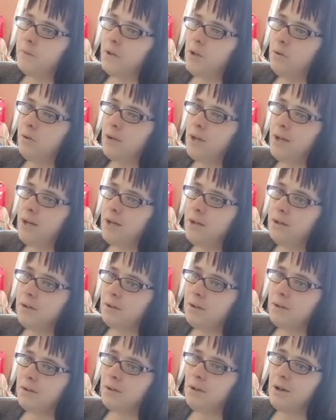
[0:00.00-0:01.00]
Okay,
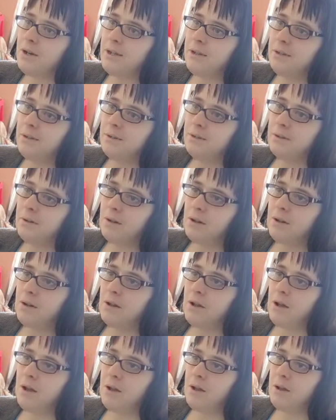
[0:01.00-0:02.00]
guys.
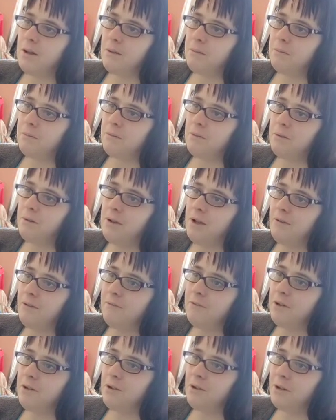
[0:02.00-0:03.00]
I love
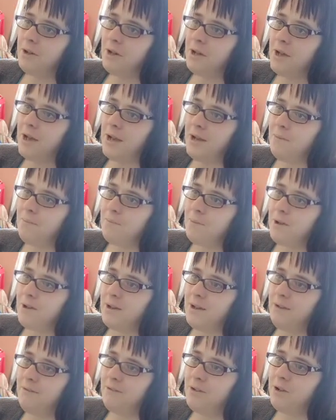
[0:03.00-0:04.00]
to hate but
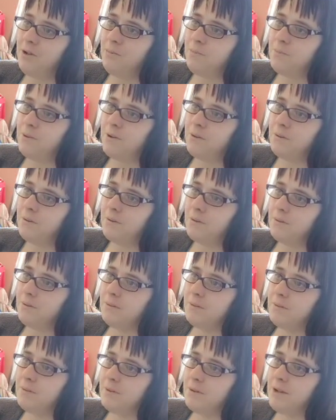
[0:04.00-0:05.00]
leave you, but
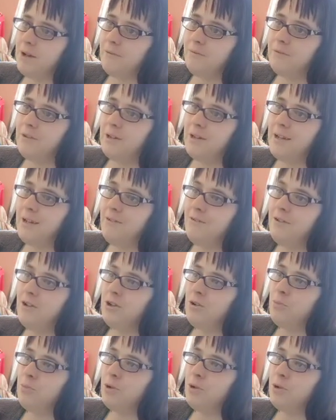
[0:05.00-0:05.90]
love to leave you,